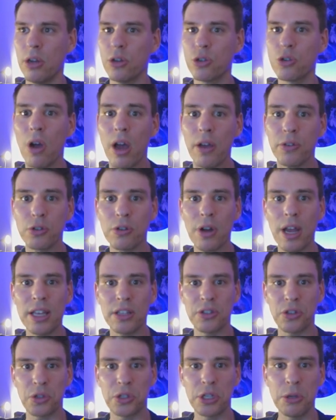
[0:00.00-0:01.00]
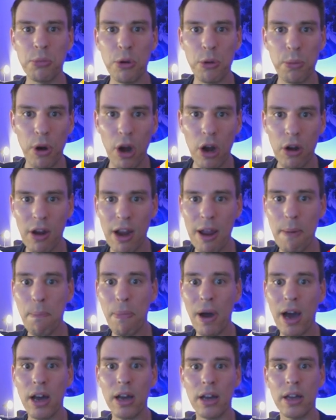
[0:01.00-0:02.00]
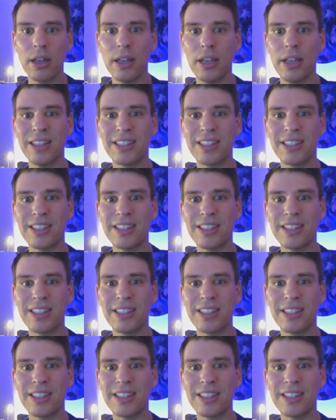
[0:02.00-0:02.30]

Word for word: Drive straight is a simple program, but it's